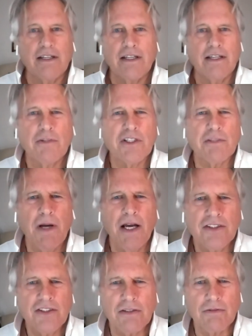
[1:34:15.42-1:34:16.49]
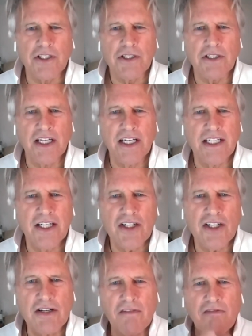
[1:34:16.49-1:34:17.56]
In response to which, in
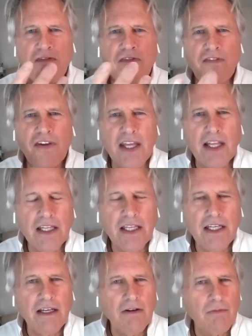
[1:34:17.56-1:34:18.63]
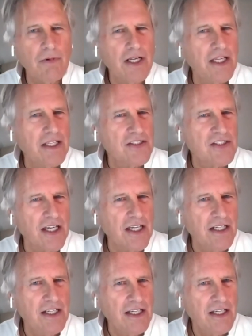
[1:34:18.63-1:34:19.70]
addition to feeling what he
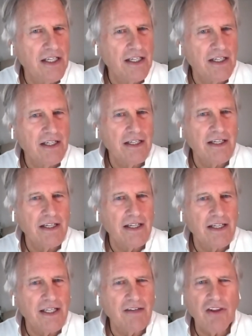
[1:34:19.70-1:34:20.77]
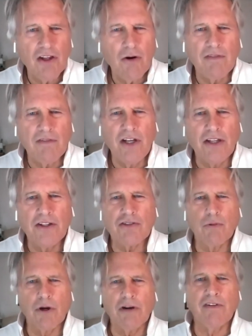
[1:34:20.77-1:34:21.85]
said, even though I've done
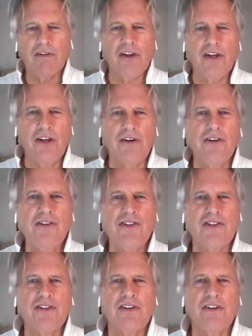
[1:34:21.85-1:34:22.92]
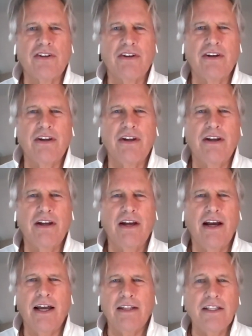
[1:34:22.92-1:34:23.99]
this work for years,
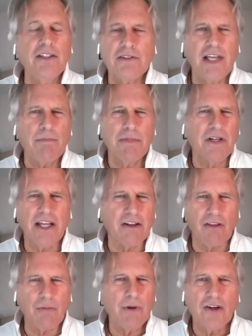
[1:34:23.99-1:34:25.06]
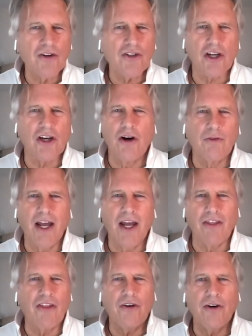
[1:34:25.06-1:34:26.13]
and this happened like 3 years ago,
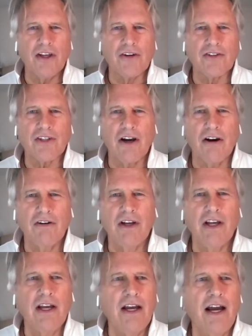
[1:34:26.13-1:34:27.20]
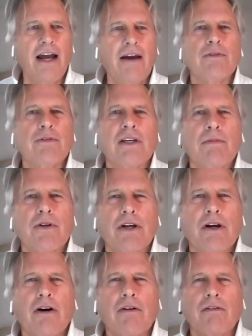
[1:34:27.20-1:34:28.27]
not 30 years ago, I was able to
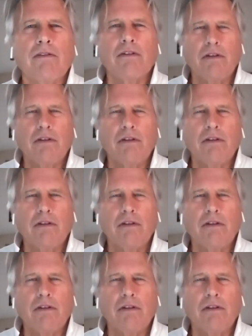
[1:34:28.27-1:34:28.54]
go,